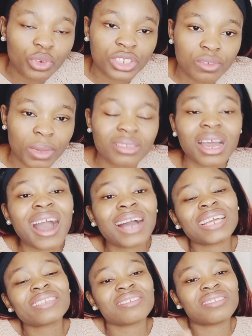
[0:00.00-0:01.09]
this matter. And
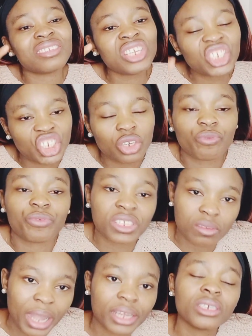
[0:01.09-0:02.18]
that is the niche of this
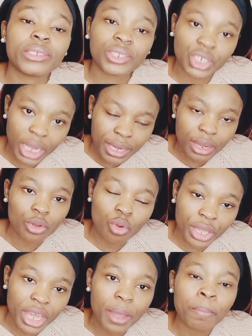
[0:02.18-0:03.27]
my channel,
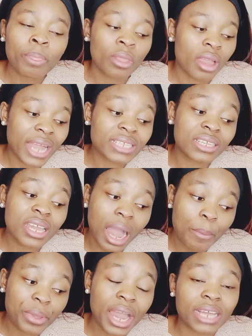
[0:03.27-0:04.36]
okay? I still
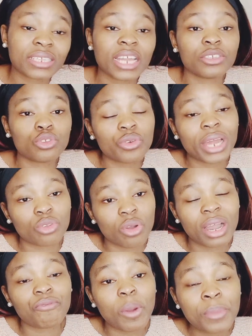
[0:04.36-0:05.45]
happy as Editorial
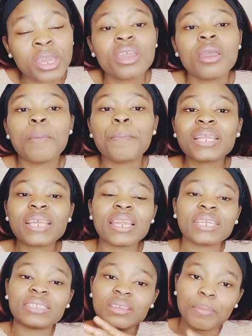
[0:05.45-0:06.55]
talking. For me, may they
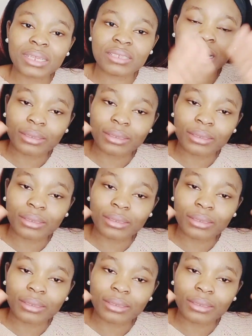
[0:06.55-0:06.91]
let the matter